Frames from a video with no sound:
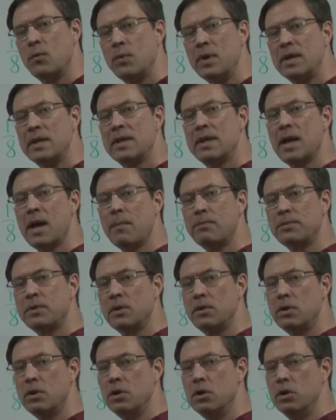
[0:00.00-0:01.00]
we kept
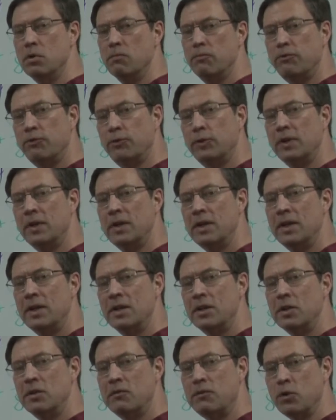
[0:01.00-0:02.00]
the oomph,
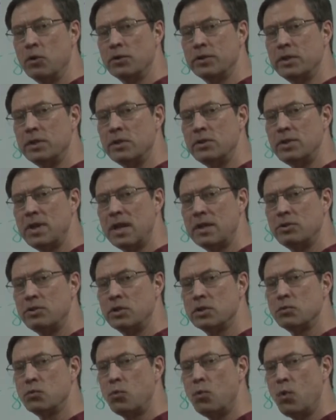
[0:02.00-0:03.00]
the voltage, at
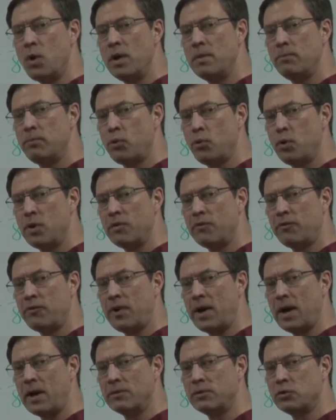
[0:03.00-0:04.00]
just
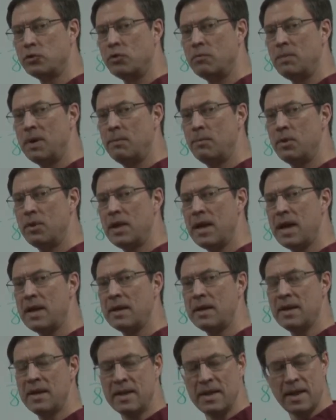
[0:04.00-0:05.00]
1.5. So remember
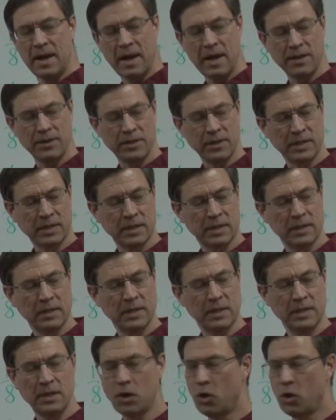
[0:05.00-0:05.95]
that. I think in the